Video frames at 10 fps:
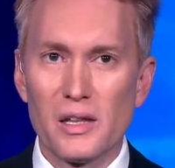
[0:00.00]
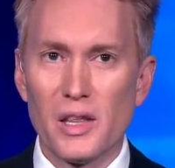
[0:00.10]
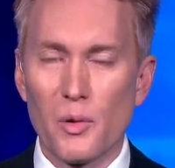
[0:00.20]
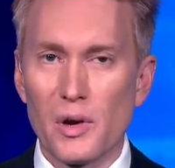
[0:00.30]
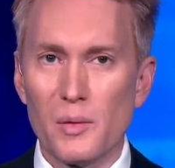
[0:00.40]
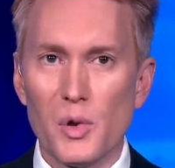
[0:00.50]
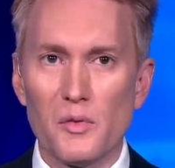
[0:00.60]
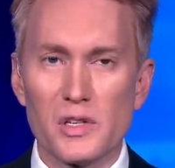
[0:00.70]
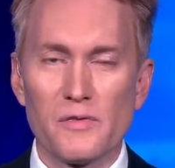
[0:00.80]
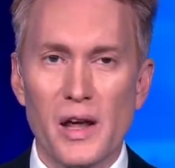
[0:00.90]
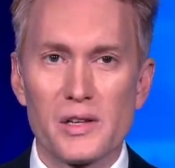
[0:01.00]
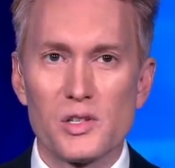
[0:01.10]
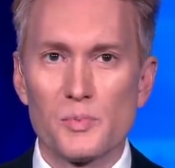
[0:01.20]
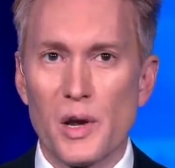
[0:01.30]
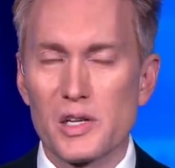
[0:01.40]
They wanted to move as
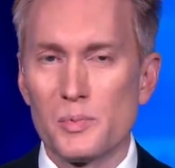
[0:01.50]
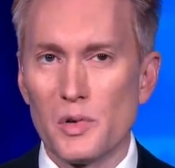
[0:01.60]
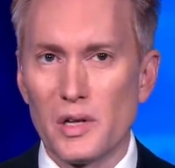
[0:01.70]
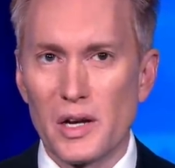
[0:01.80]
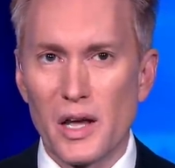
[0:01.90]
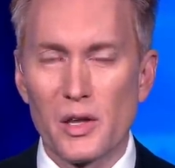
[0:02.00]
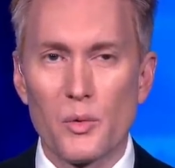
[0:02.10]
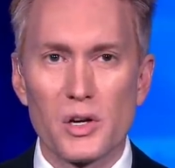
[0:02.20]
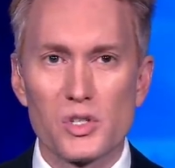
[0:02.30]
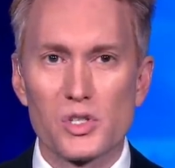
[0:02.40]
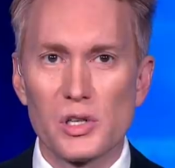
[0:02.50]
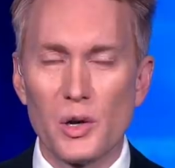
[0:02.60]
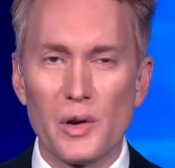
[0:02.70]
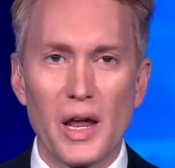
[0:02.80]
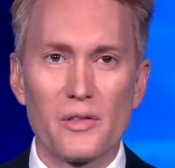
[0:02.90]
fast as possible, and now they want to
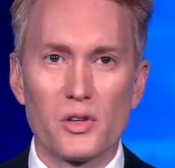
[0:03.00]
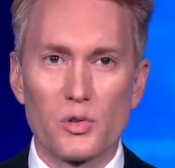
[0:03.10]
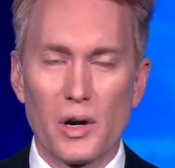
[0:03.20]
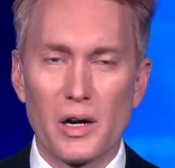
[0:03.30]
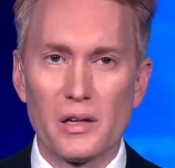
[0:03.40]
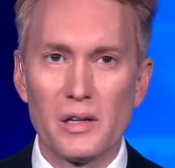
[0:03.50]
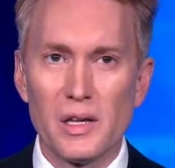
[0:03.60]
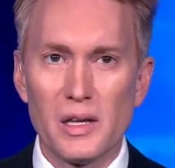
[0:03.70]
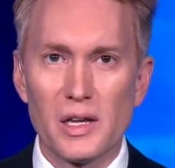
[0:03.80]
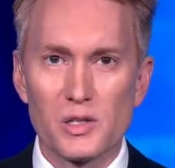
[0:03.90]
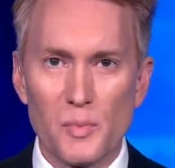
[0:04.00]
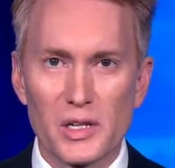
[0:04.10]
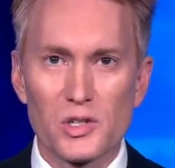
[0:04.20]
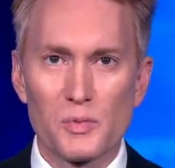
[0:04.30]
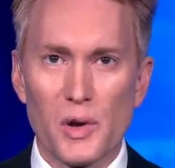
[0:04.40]
slow down the trial as
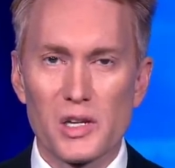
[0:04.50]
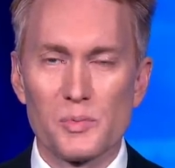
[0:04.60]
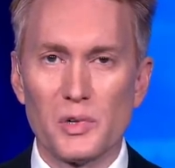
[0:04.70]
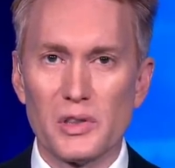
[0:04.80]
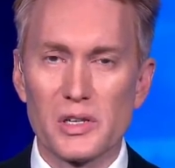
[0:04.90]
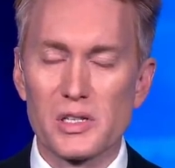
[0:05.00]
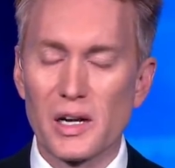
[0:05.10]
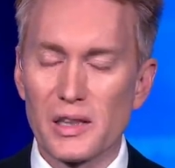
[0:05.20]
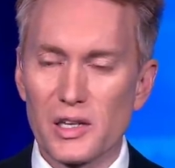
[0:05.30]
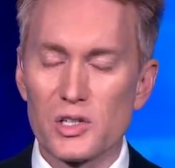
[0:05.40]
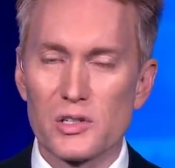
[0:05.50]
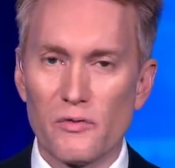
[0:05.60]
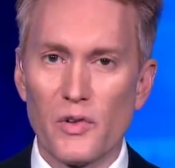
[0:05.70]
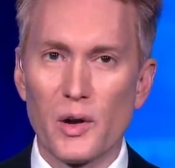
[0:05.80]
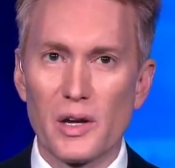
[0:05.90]
much as possible in the Senate. That's just a
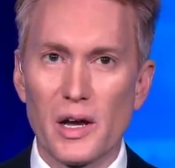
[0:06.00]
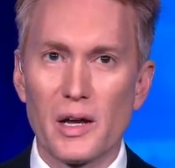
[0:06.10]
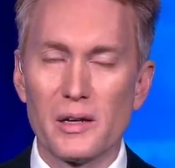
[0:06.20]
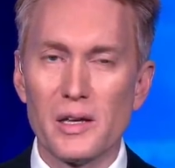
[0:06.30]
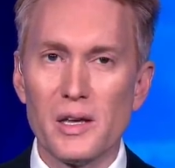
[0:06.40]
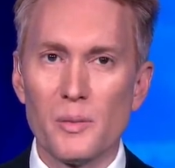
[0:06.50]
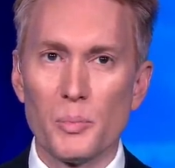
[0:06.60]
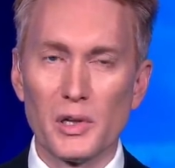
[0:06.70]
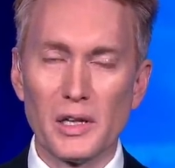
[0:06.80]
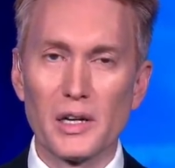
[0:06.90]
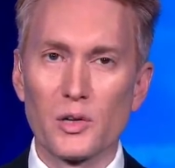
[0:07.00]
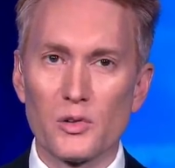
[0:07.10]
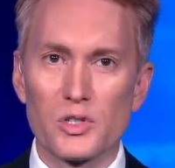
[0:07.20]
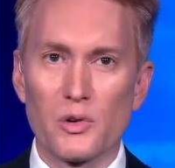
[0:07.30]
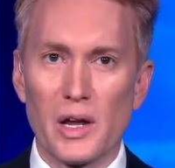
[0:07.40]
very odd
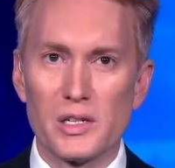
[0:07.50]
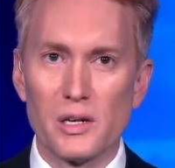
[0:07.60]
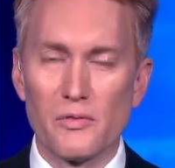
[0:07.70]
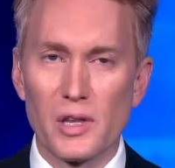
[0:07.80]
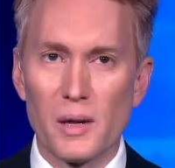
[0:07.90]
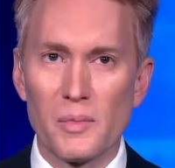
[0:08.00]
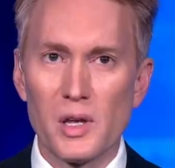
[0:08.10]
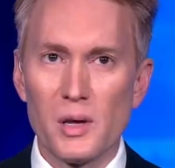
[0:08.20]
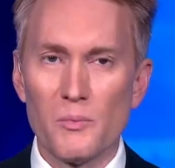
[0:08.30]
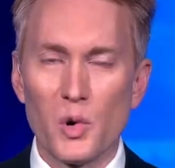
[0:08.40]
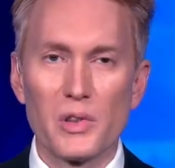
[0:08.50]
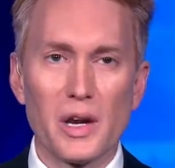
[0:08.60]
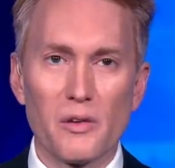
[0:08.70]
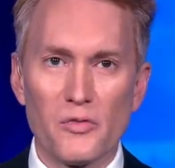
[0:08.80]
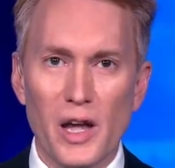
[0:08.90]
political strategy for them, more
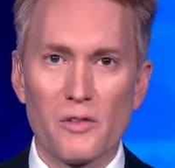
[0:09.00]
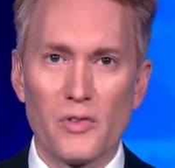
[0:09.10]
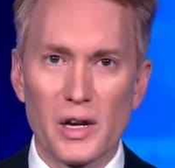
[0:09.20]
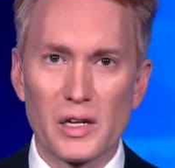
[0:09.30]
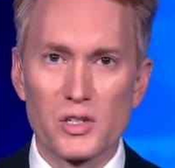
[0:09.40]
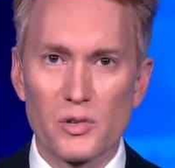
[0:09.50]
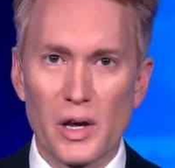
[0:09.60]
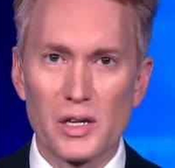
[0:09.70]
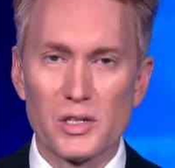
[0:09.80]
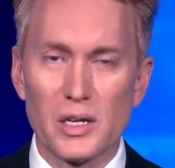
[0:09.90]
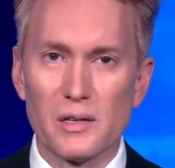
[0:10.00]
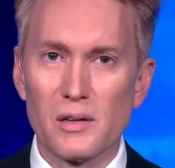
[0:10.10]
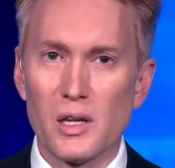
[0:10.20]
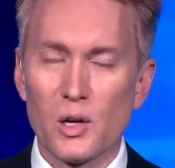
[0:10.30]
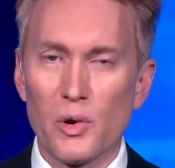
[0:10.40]
than a fact-finding strategy.
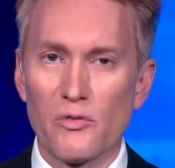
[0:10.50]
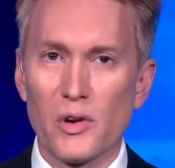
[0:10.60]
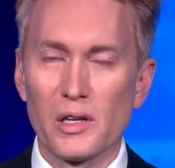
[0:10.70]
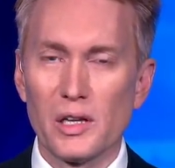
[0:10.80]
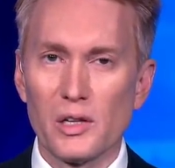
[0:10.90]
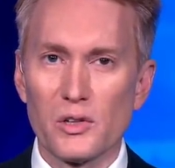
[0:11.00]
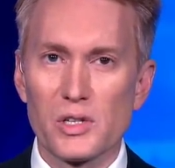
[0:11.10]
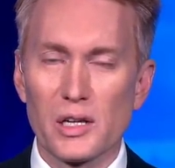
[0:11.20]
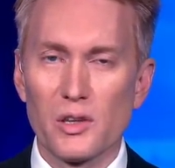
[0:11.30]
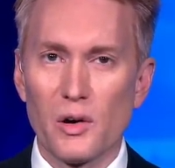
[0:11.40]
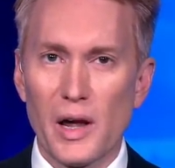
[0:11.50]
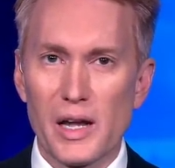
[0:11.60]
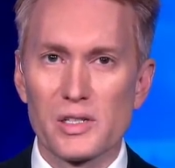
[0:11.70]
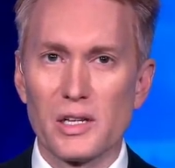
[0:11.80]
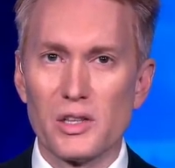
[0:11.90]
And quite frankly, it looks like they're
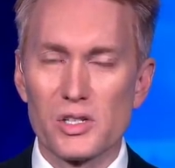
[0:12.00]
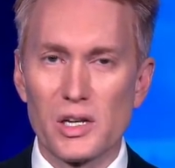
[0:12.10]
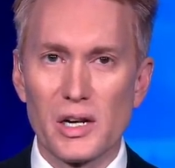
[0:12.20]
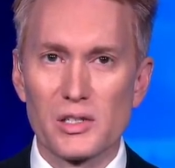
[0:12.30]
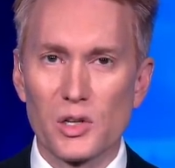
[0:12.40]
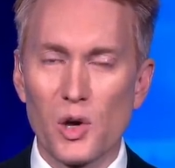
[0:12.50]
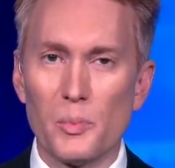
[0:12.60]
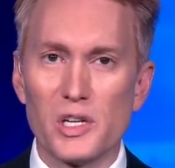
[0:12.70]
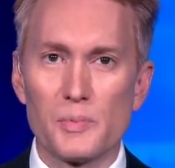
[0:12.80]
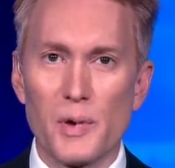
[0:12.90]
asking the Senate to go be